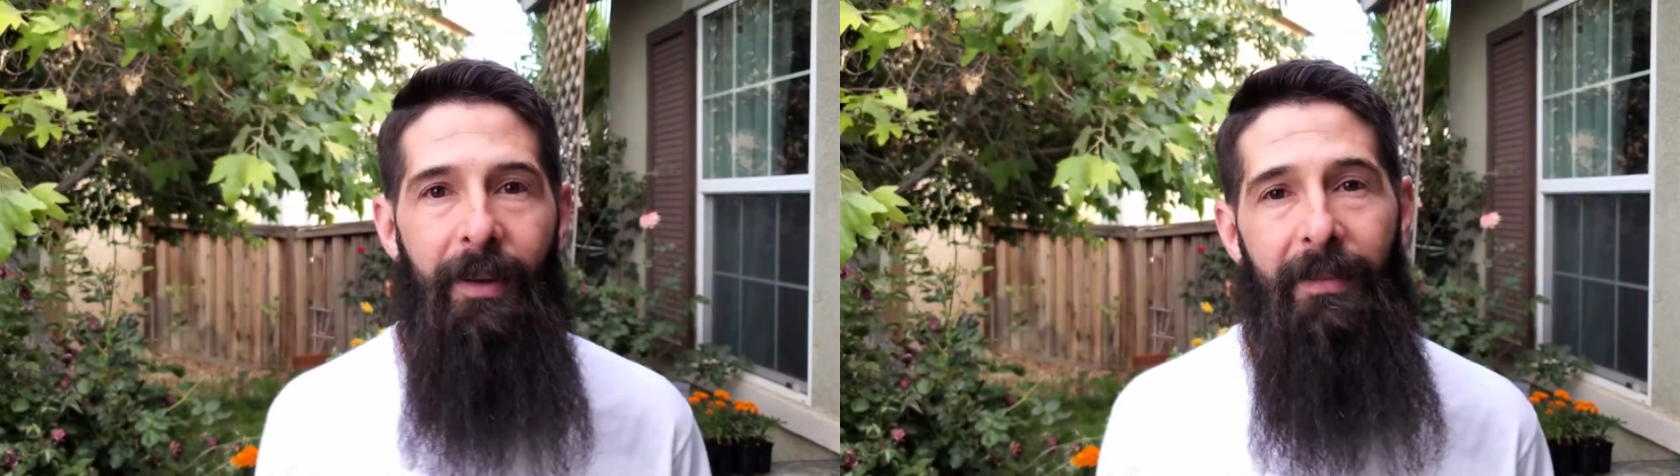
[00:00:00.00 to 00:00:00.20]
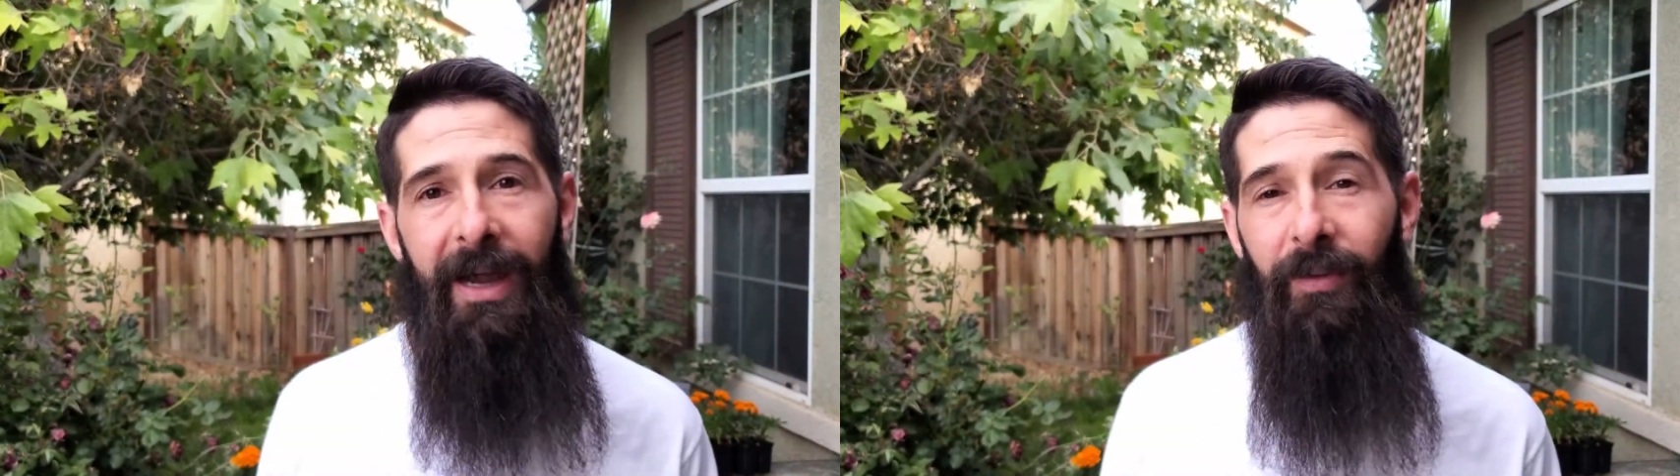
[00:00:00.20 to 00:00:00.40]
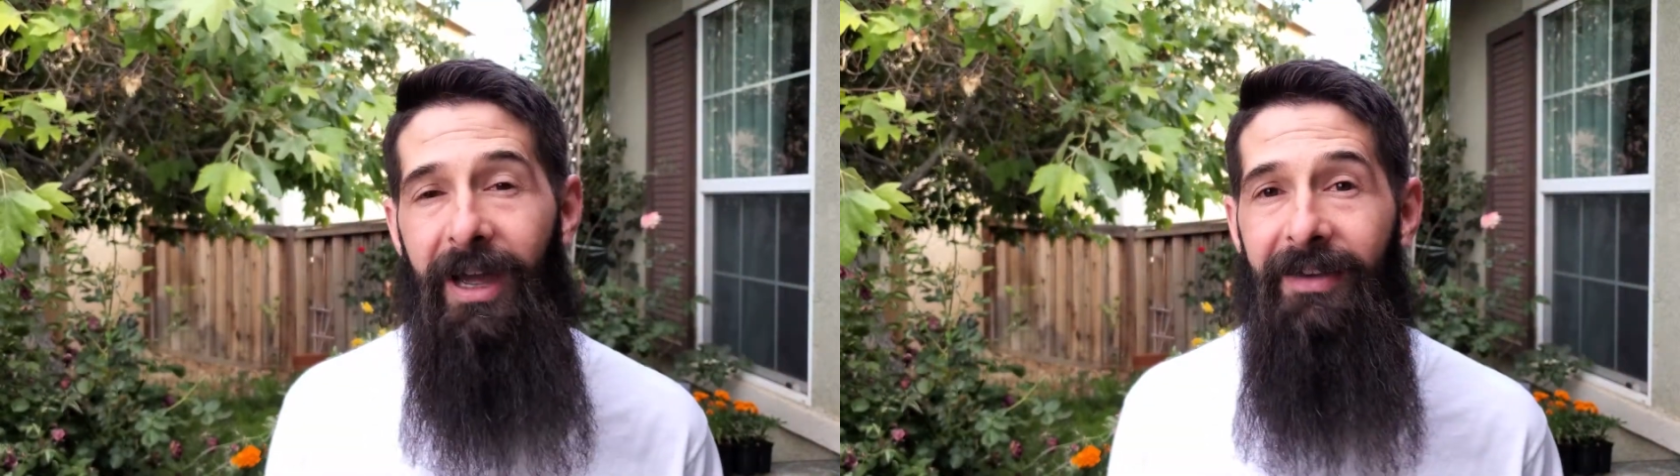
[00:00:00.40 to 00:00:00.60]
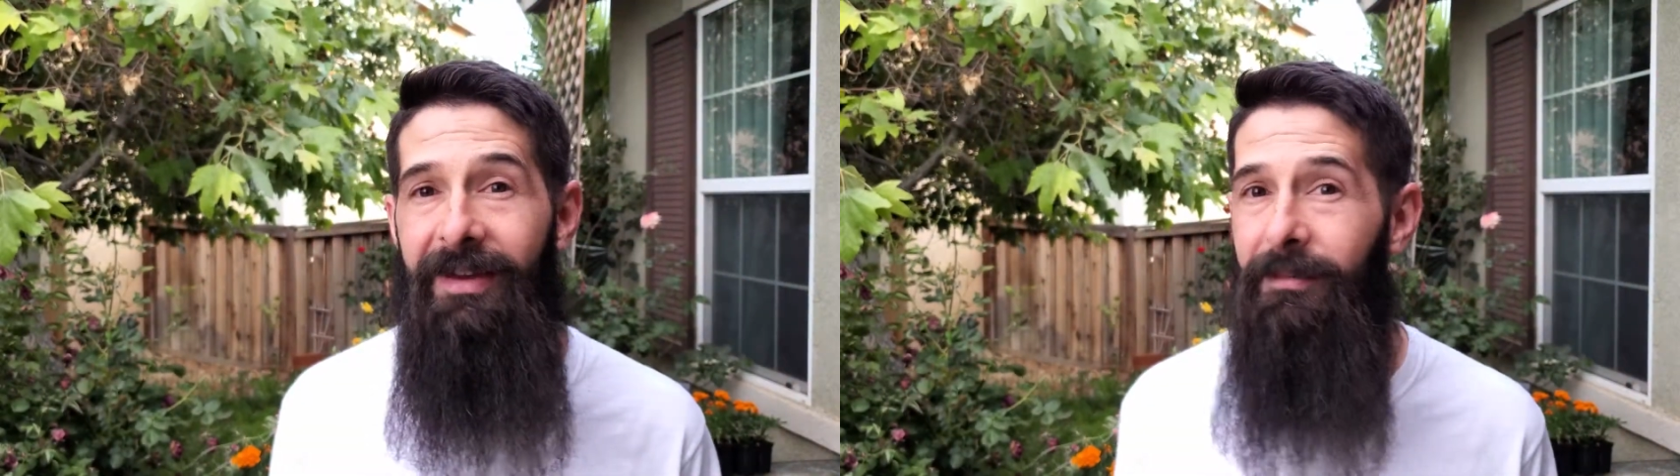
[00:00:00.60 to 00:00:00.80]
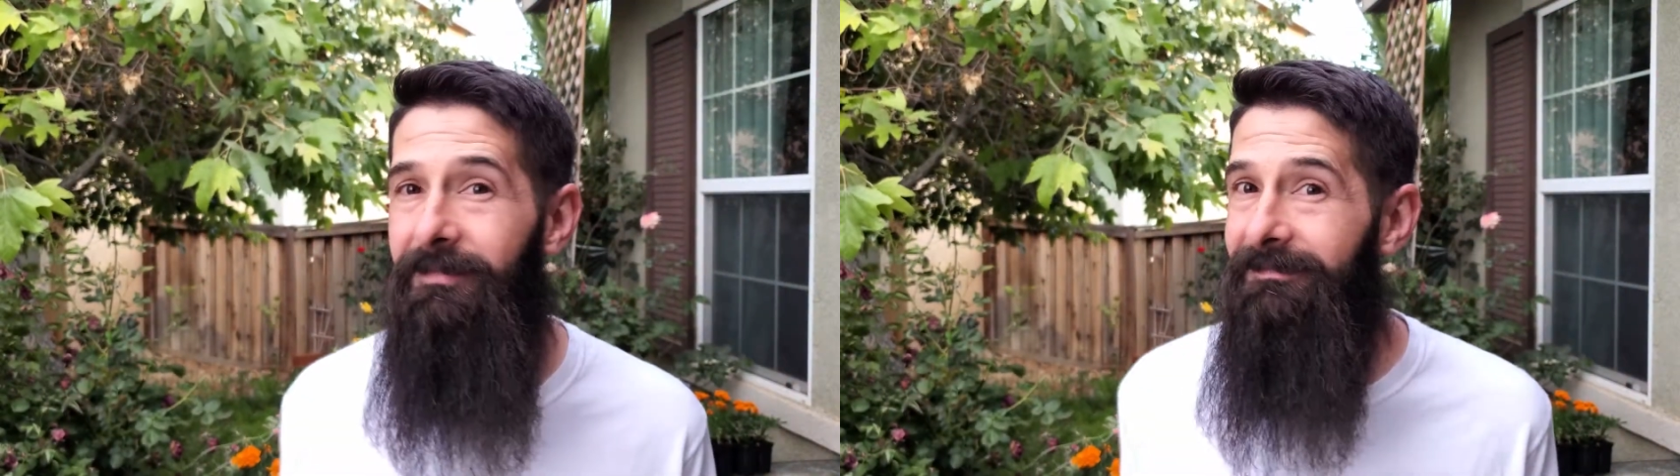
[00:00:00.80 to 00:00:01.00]
but my wife,
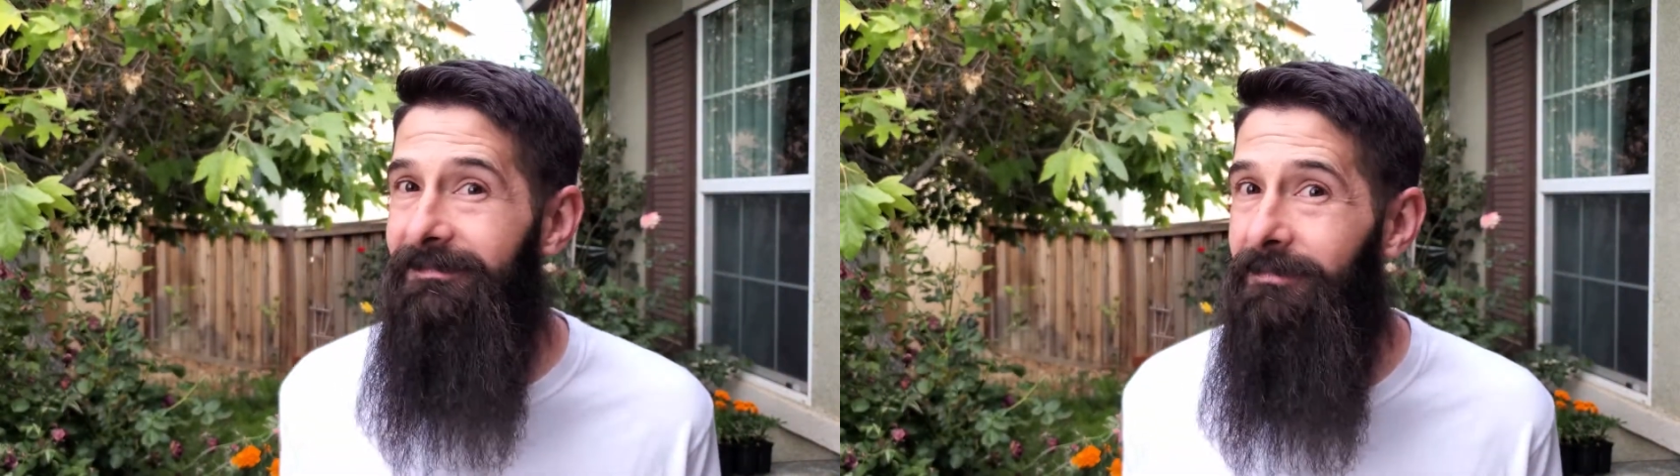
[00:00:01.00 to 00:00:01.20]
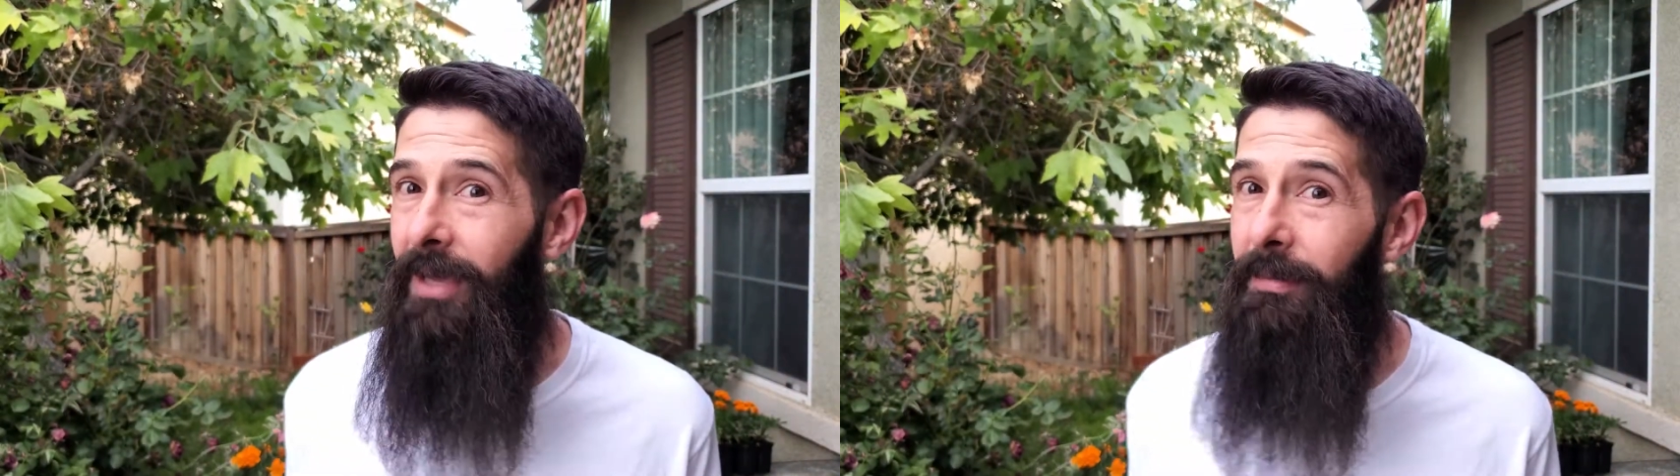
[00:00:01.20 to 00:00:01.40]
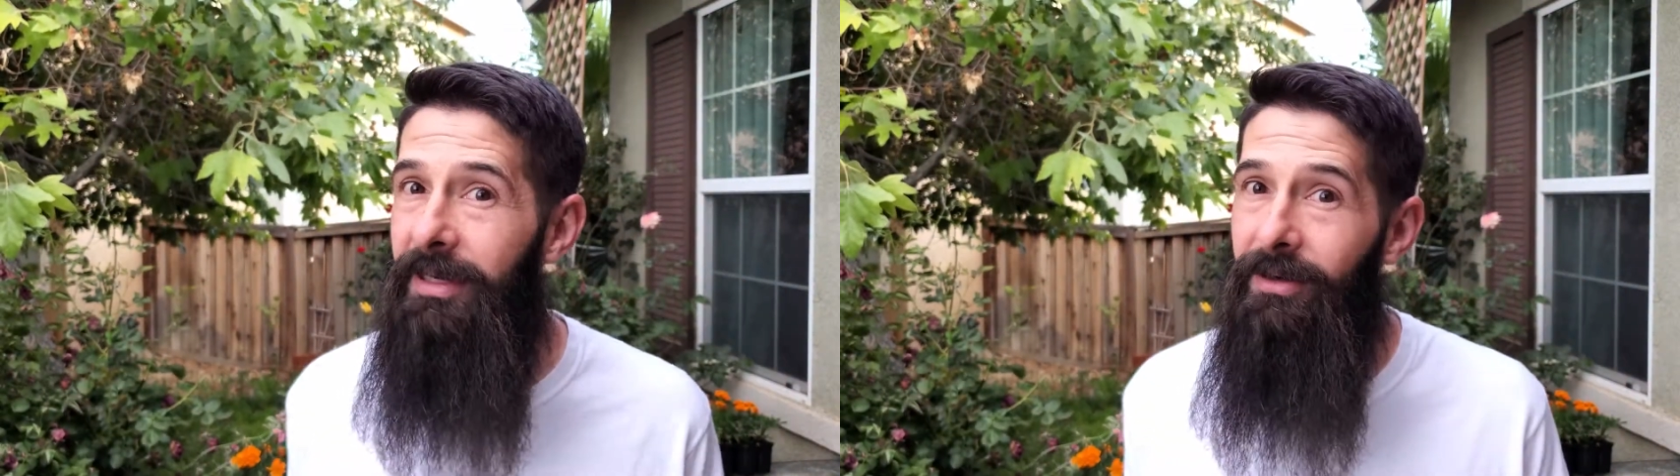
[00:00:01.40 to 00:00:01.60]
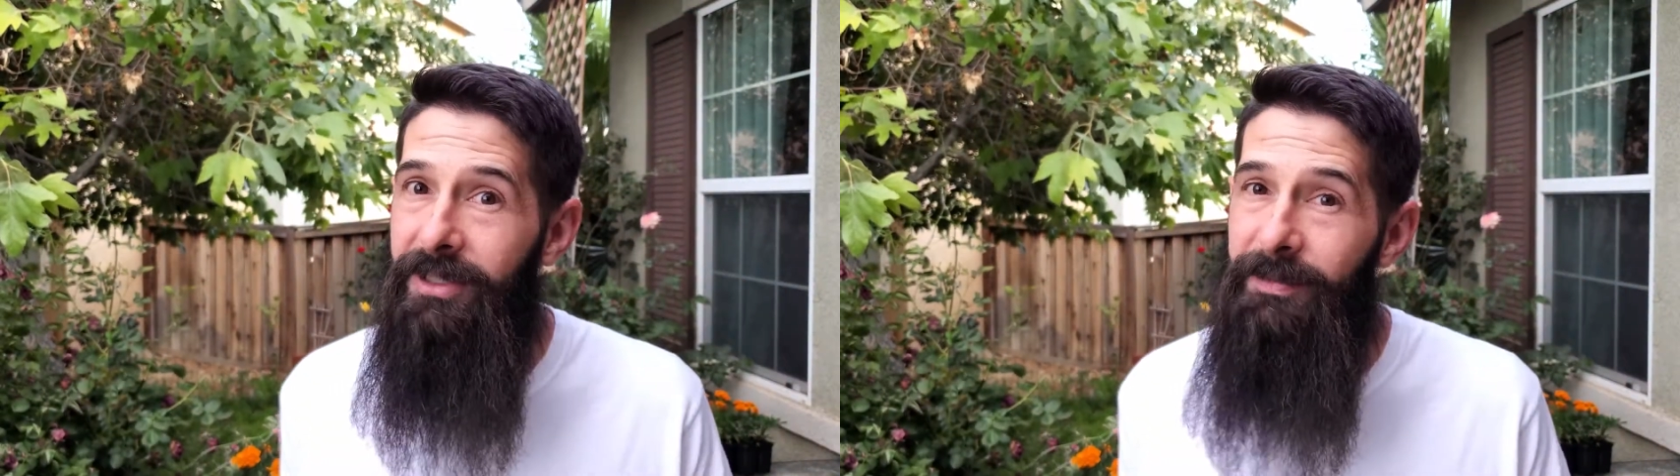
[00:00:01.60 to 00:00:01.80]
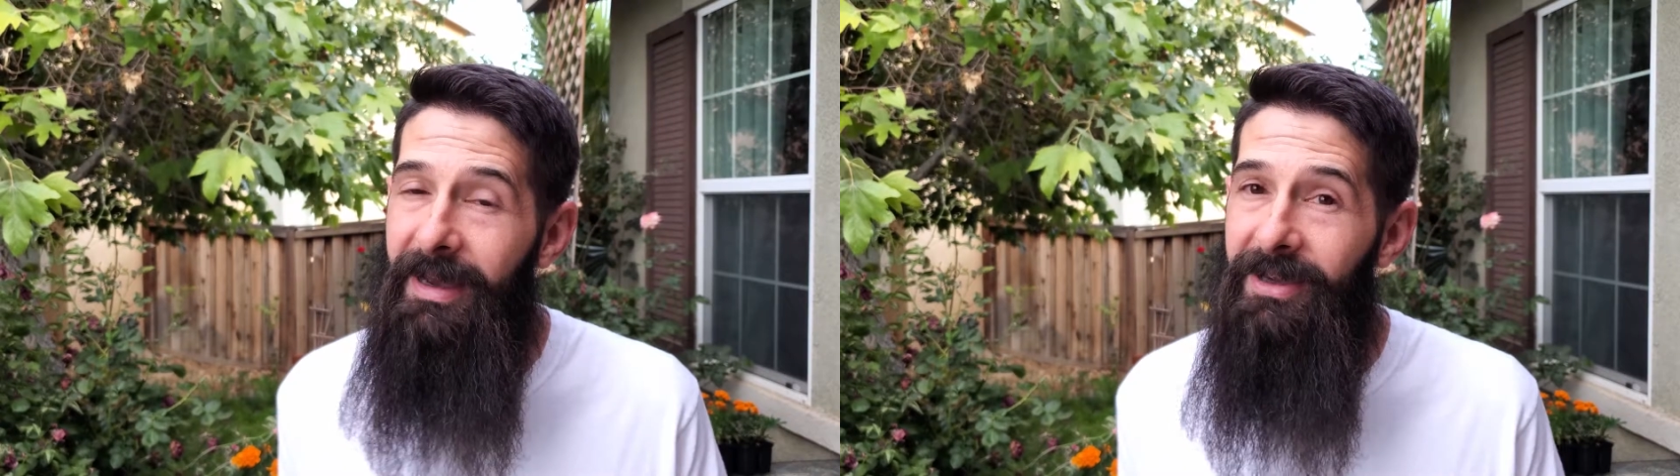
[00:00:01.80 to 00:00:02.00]
maybe your
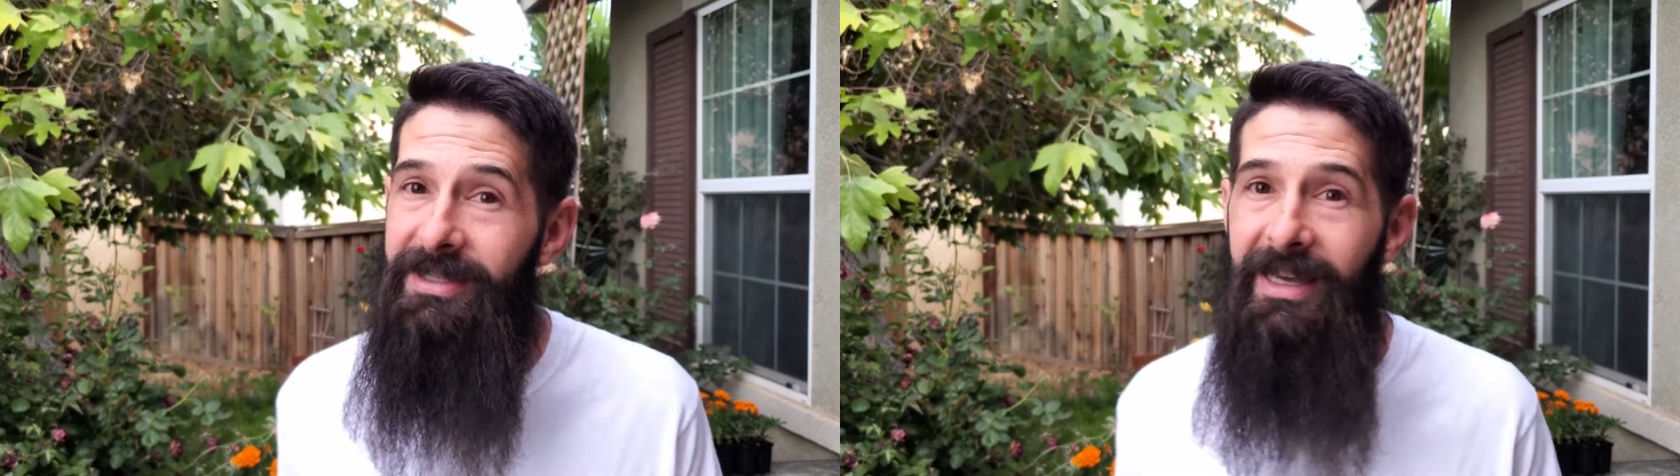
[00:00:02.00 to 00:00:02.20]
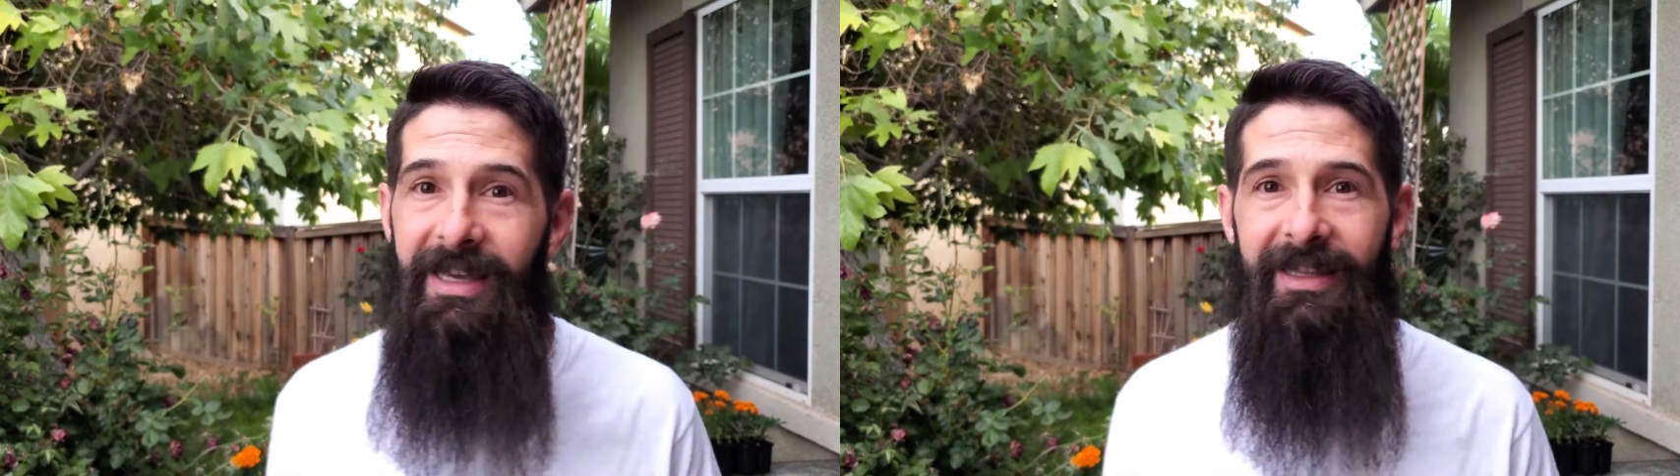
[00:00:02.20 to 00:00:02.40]
spouse,